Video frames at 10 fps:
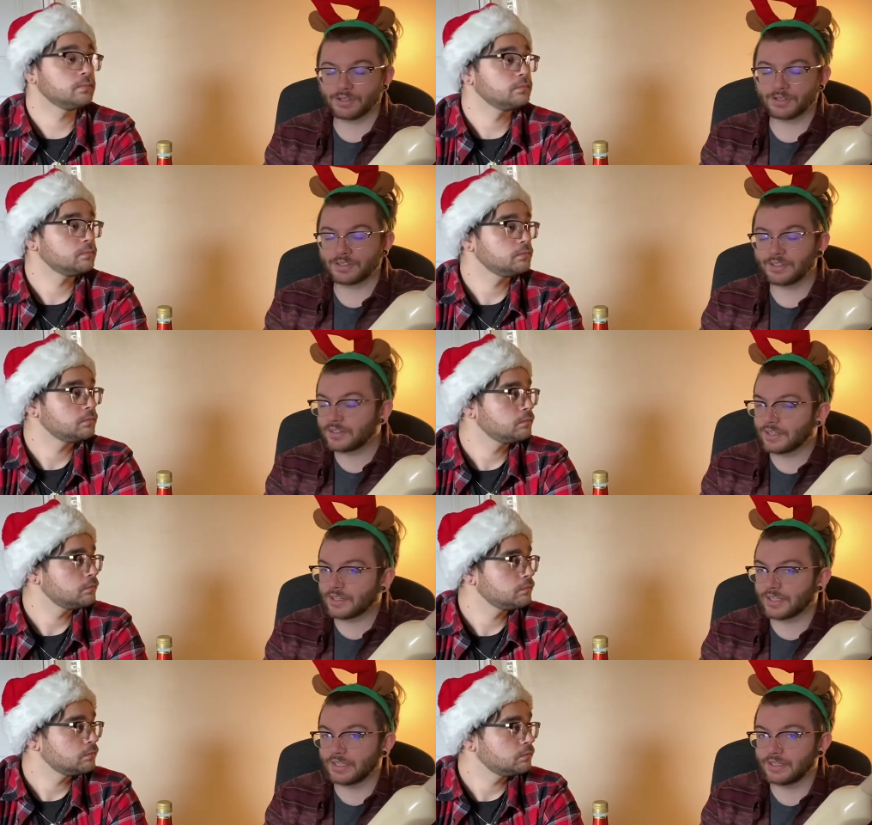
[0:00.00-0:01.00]

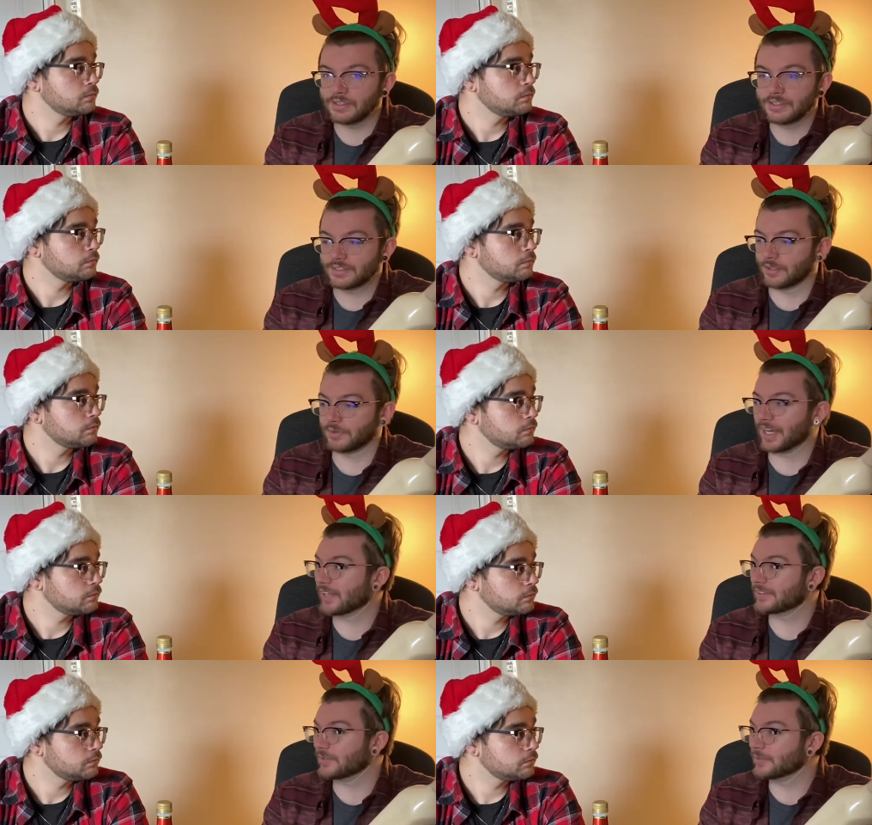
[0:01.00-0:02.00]
Speaker 1: Kentucky. So we
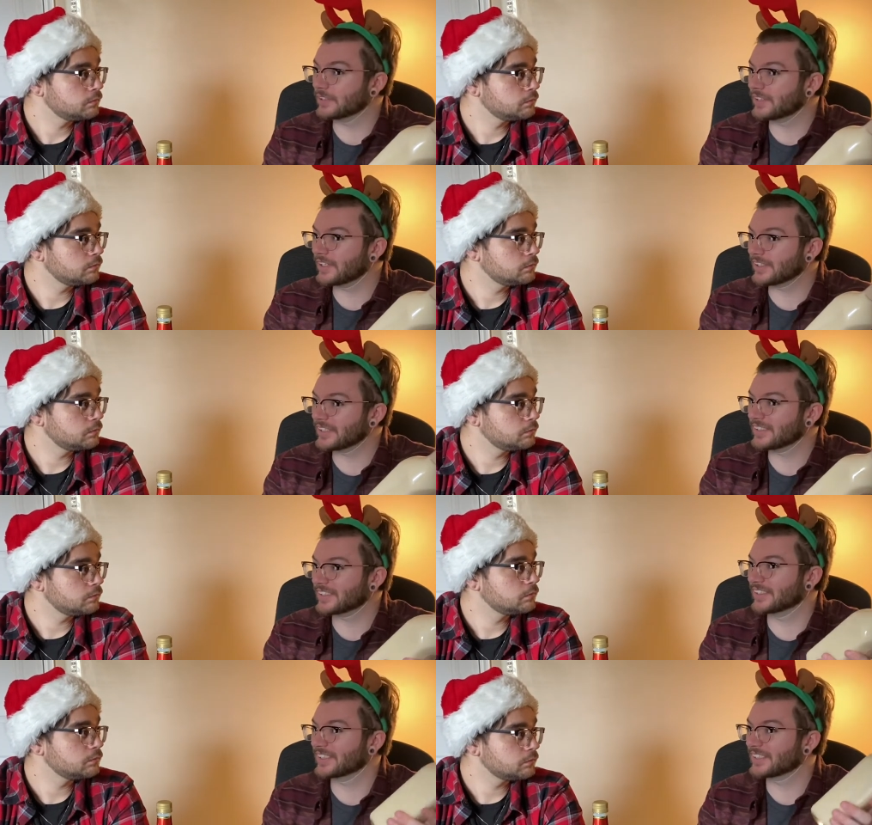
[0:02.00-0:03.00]
got two Kentuckys
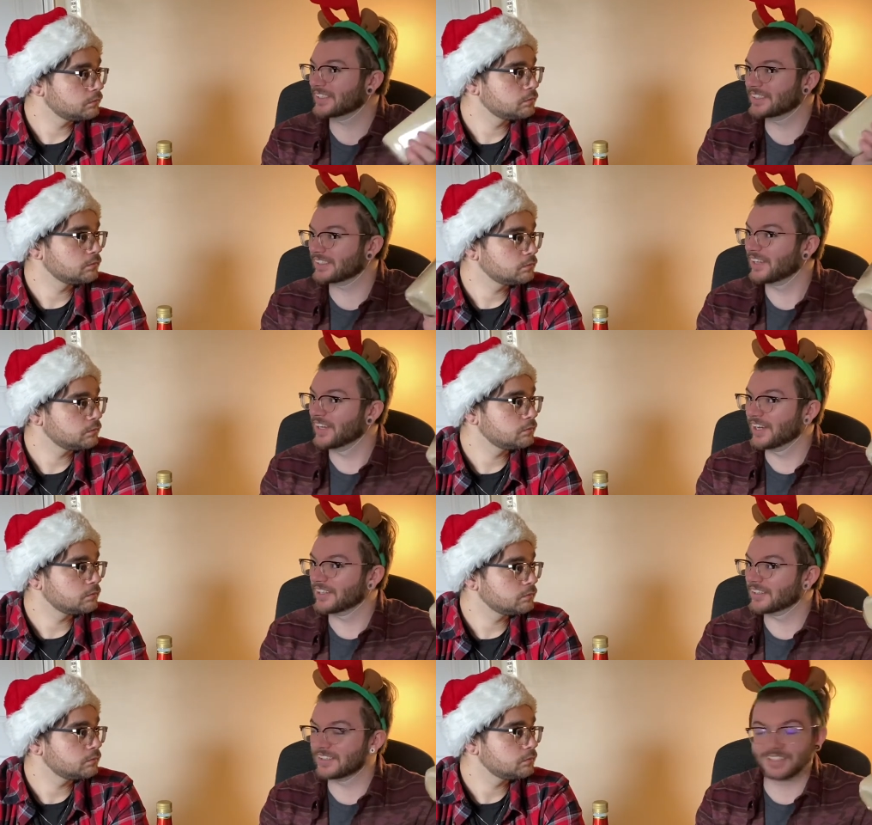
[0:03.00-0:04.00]
because this is
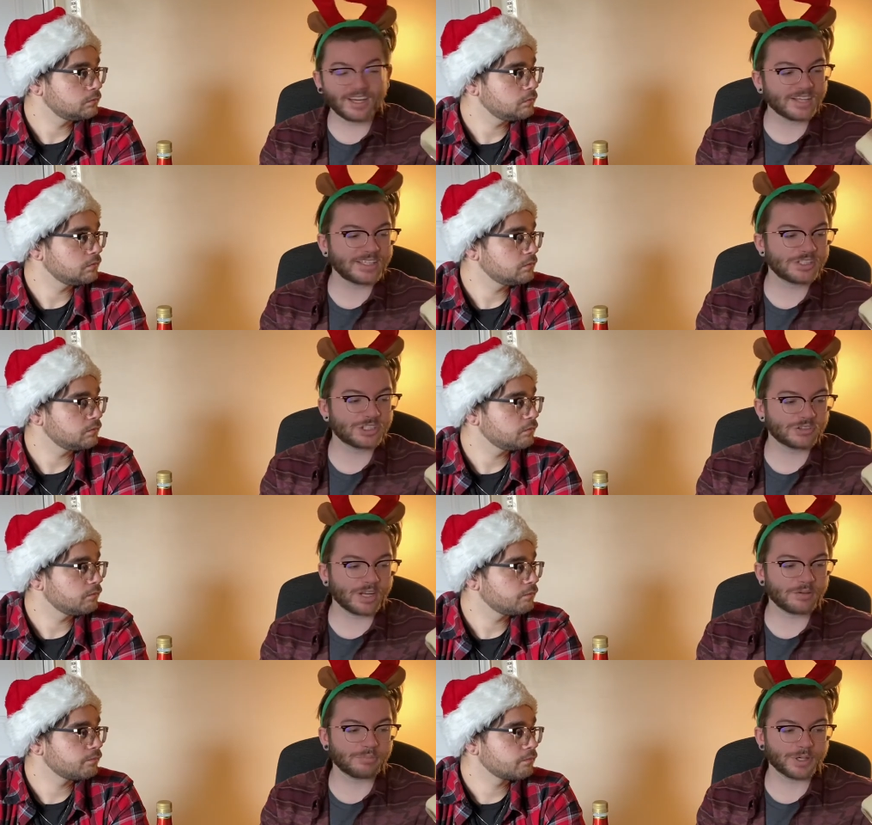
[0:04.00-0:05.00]
Kentucky
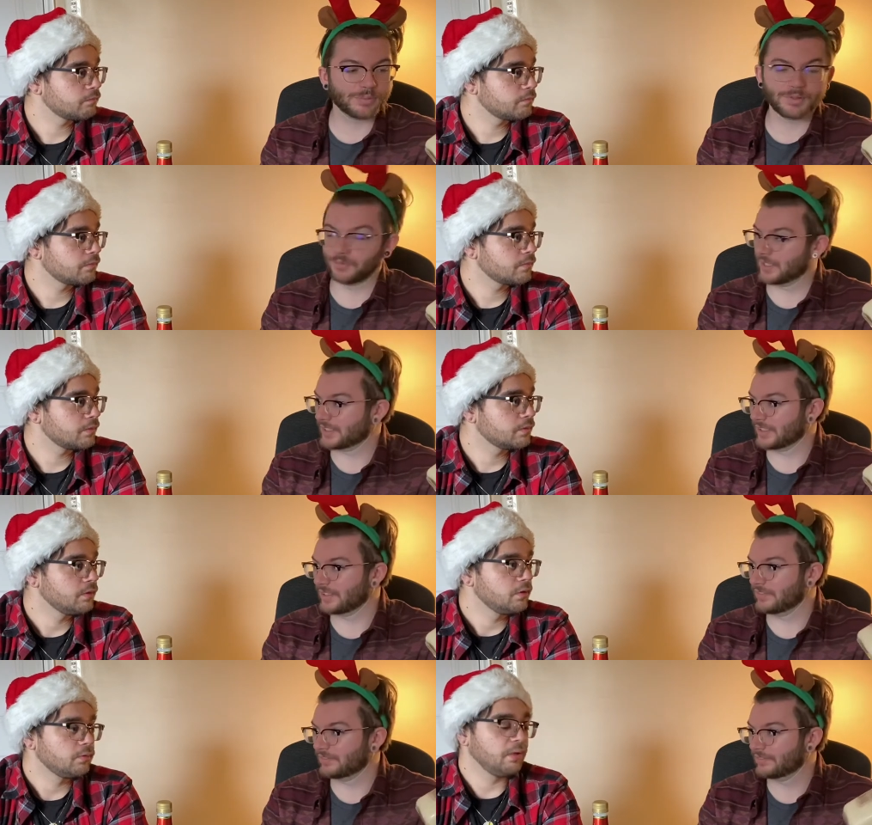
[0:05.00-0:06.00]
straight bourbon whiskey.
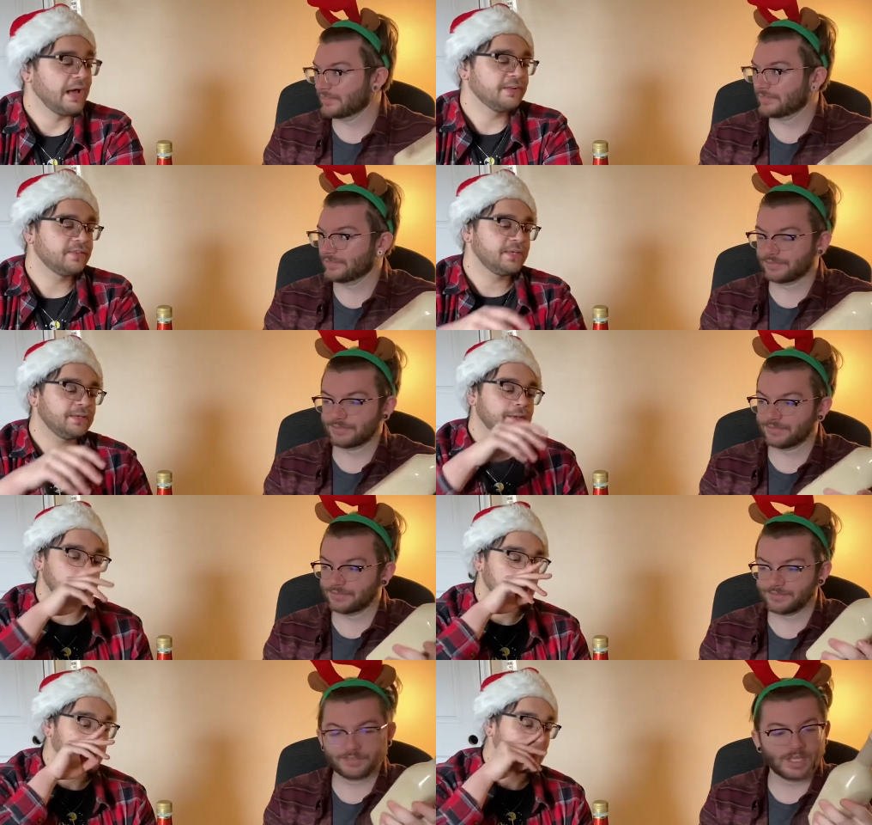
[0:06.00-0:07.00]
Speaker 2: Well, I think
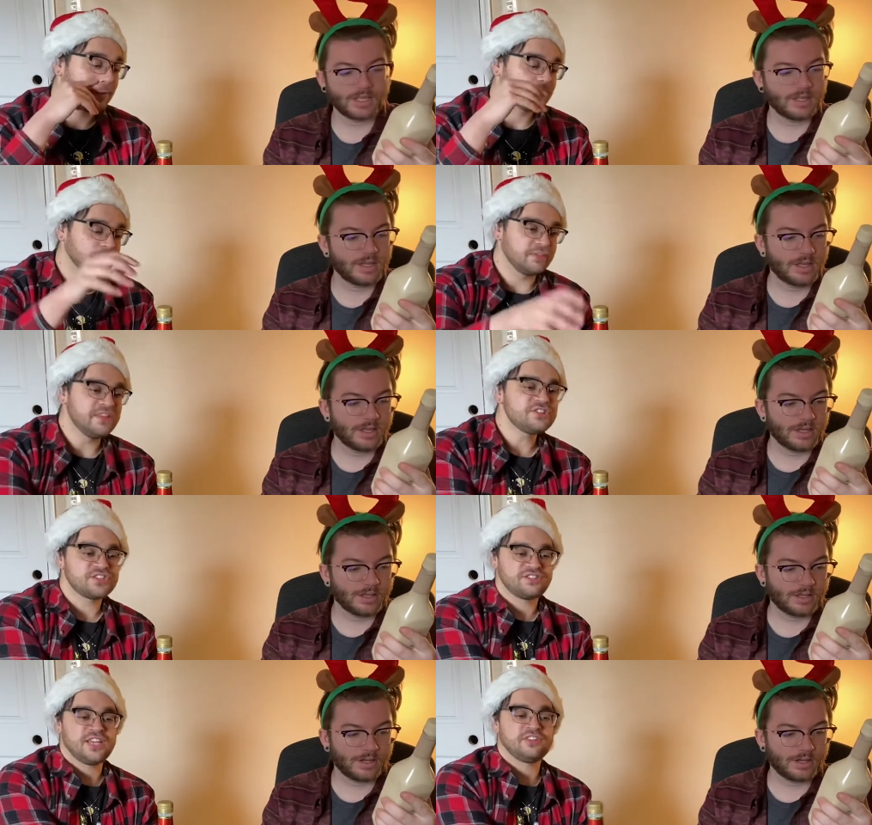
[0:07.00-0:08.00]
this
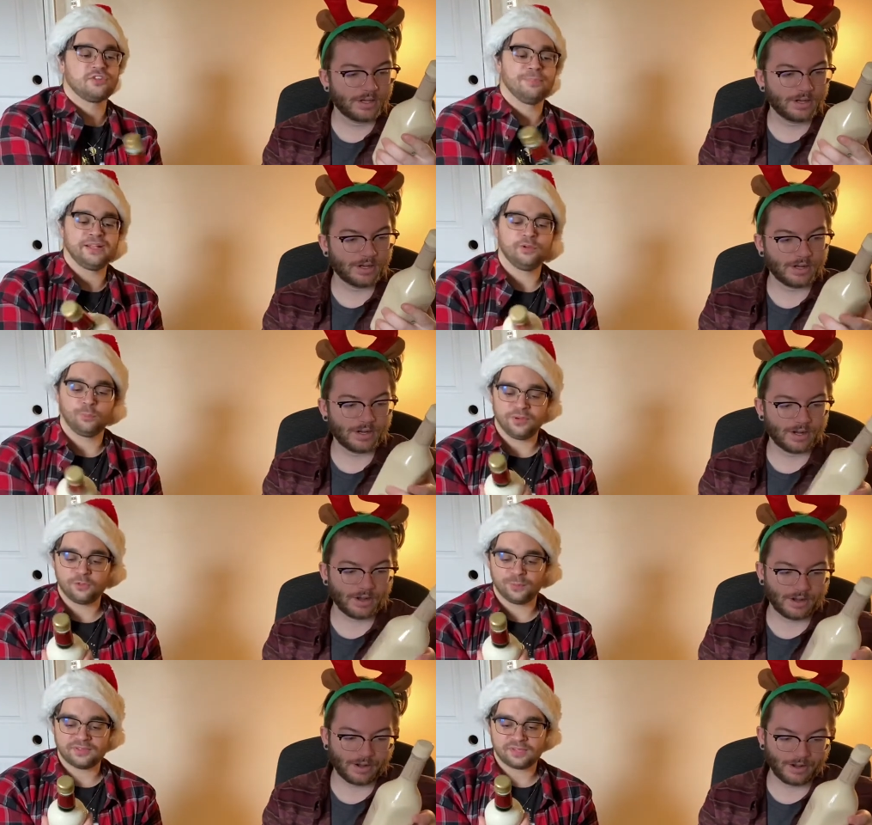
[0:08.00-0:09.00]
just says it's blended with
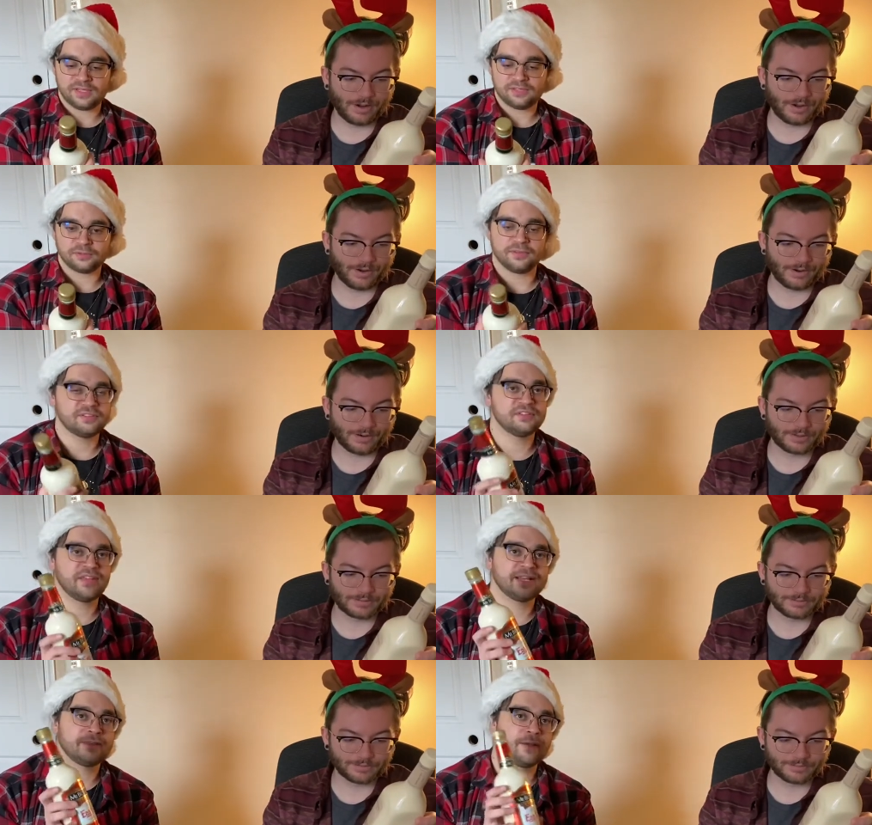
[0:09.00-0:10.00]
whiskey, so this is
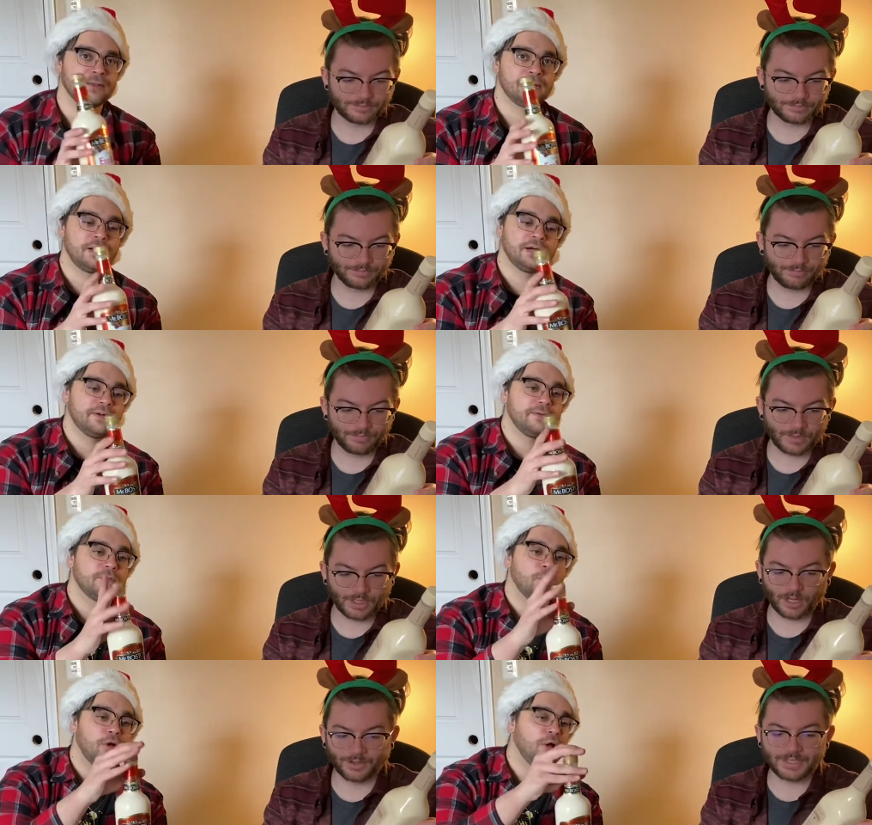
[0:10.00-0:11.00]
like the. Uh, the oh,
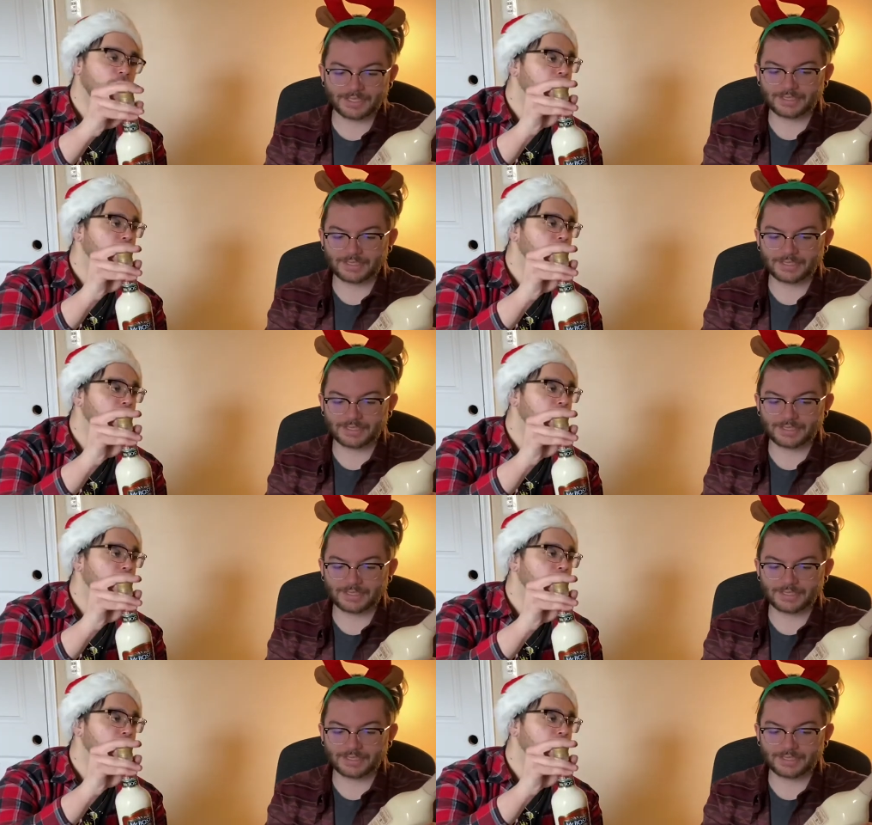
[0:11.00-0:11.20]
Walmart. this is